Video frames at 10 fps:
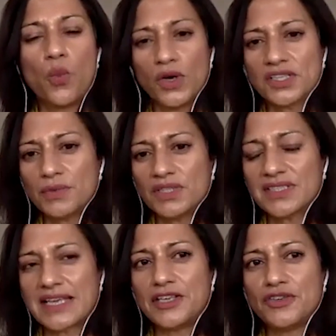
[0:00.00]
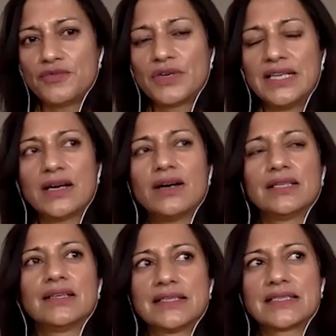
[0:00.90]
What I will say, and you've really
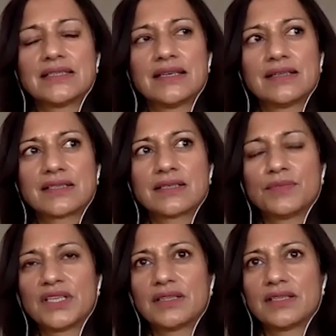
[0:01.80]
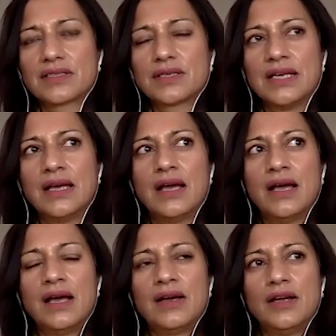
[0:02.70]
highlighted that, something that's,
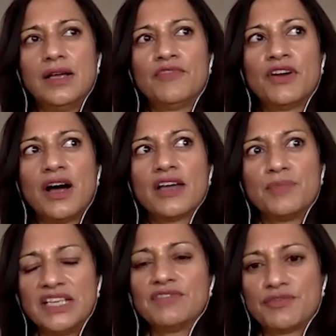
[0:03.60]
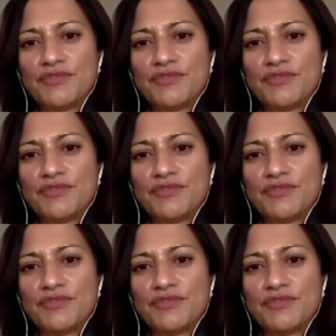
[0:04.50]
I believe is